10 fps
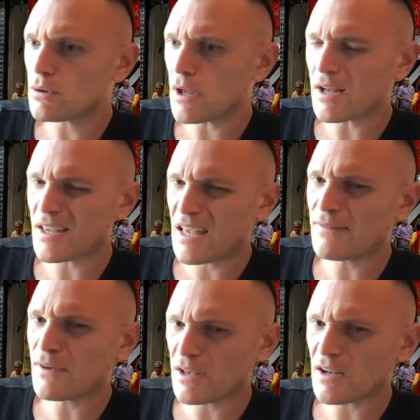Like I
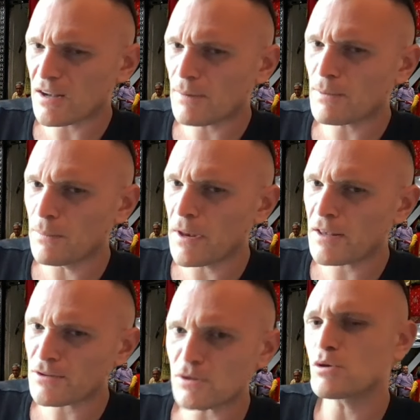gave it like a couple of
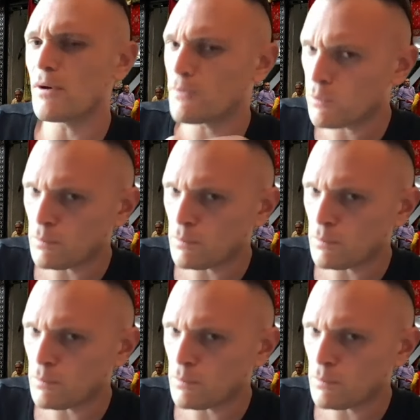minutes just so everyone